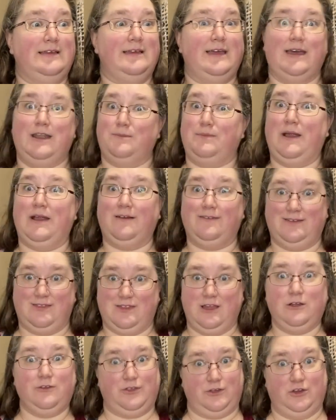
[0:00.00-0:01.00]
And apparently
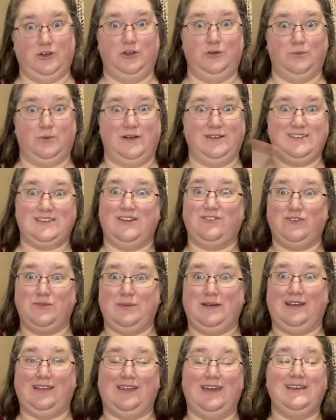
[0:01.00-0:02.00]
they're the good ones.
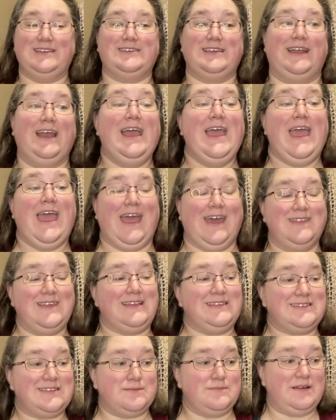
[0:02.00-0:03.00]
Everybody likes it. And
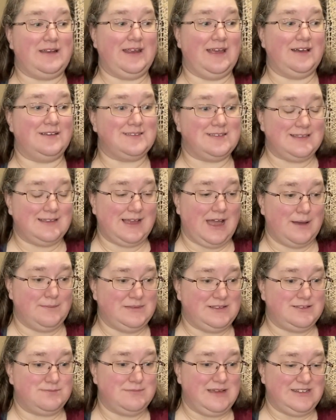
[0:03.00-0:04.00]
then somebody else in the
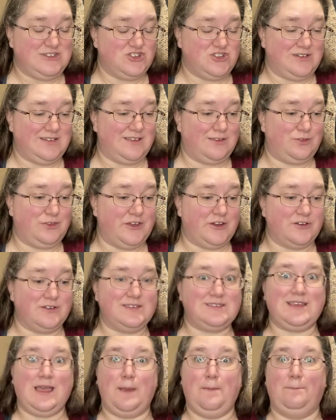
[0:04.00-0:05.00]
comments mentioned that there
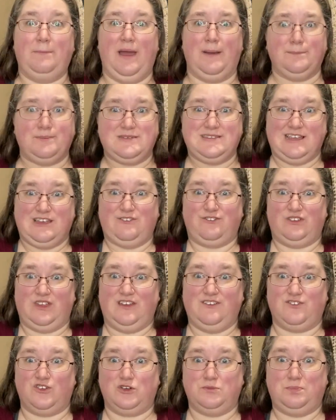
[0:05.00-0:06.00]
is a Pepsi
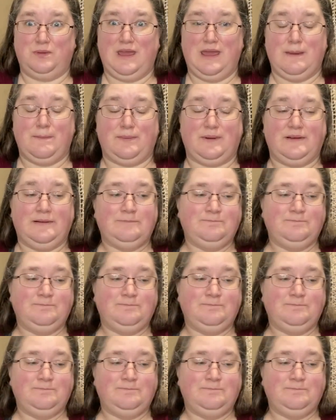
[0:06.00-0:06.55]
flavored peep.